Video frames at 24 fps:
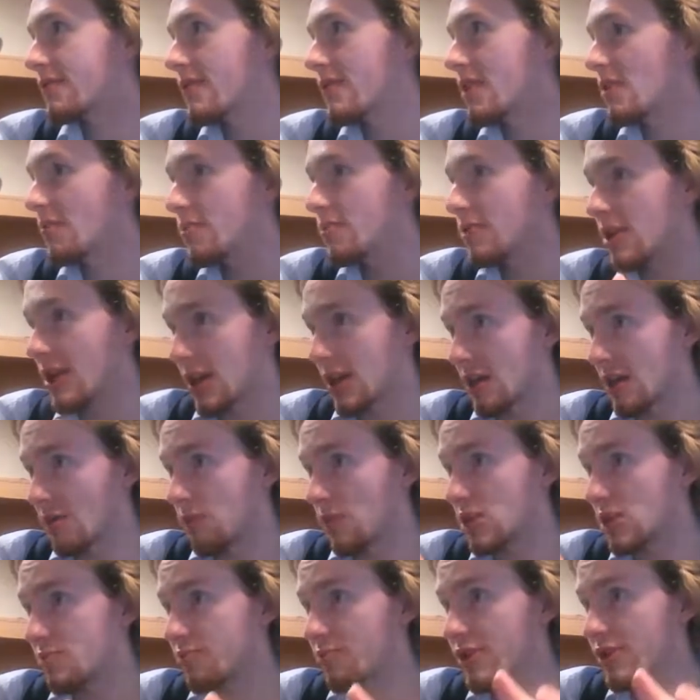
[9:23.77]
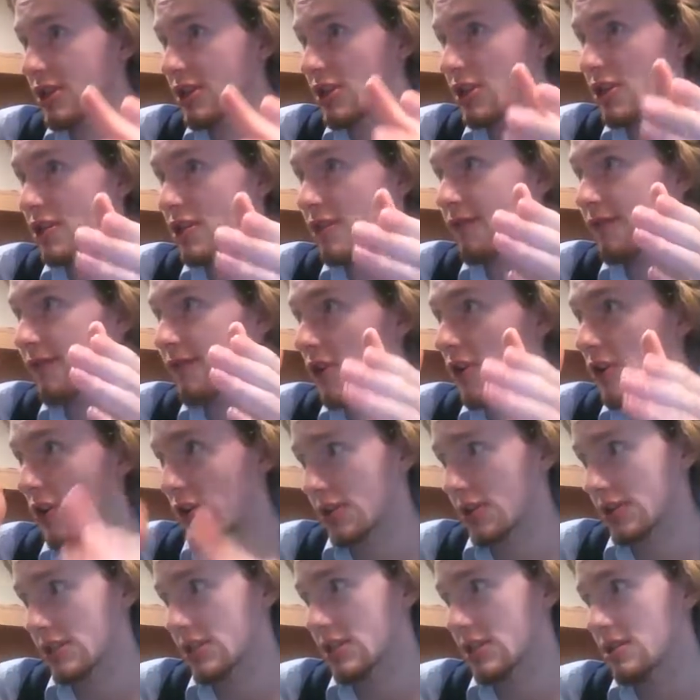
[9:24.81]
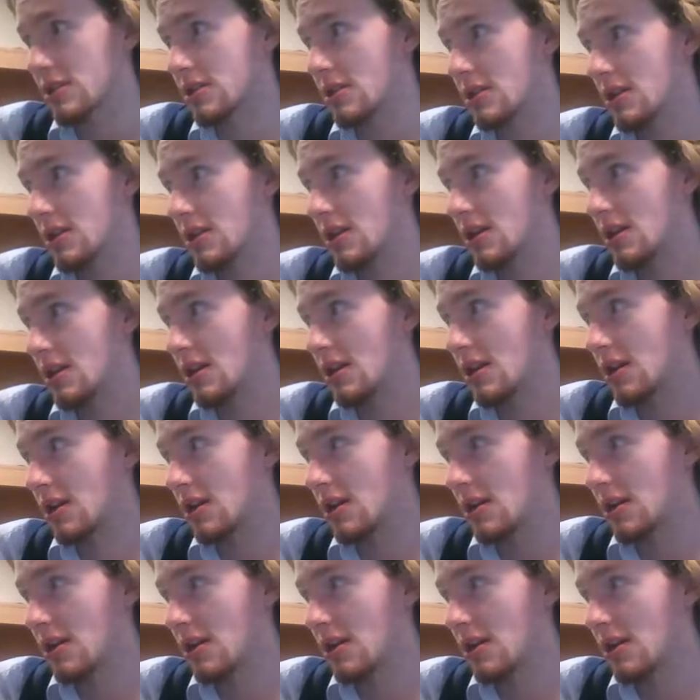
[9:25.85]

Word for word: Fair play. It was pretty good at first. Jesus.